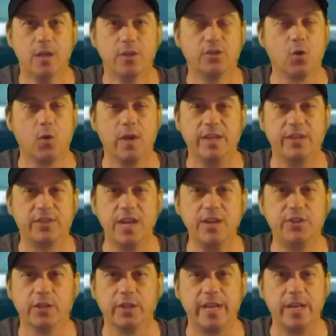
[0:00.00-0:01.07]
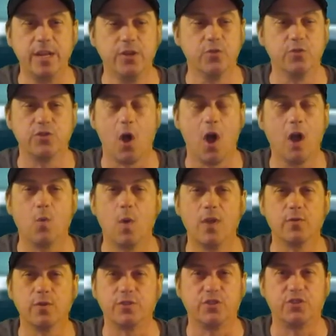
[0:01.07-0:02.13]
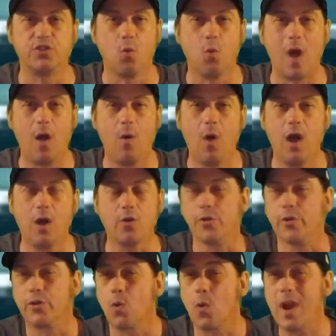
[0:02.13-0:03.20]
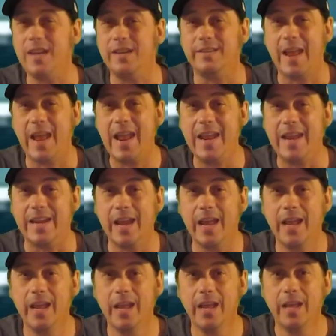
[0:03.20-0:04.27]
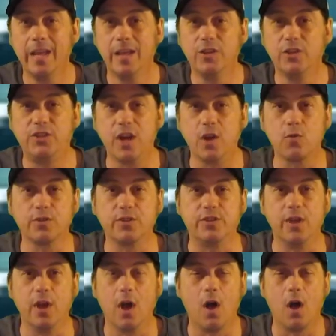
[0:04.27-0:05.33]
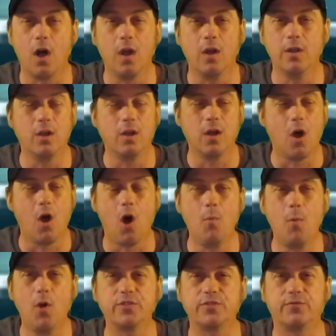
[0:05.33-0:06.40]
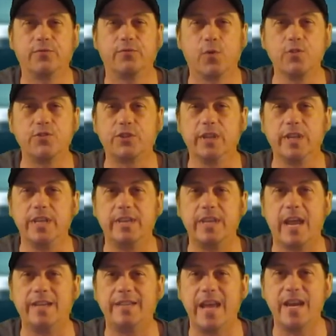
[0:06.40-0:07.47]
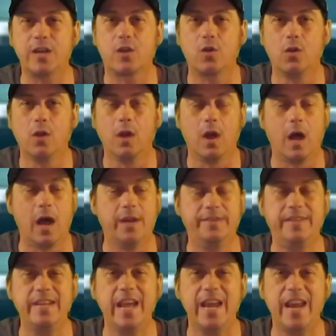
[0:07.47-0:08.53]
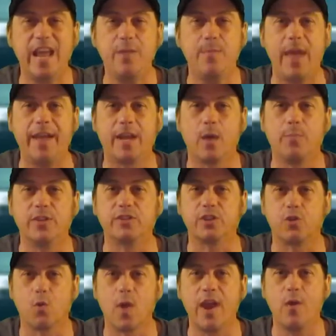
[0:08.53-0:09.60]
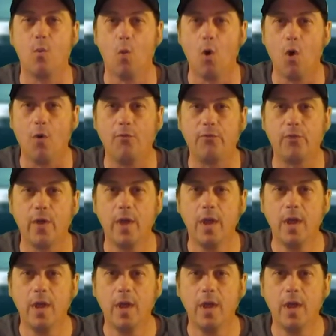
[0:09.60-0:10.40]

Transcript: So essentially, your dog, whether it's a Chihuahua or a Great Dane, shares almost virtually the identical DNA makeup as a gray wolf.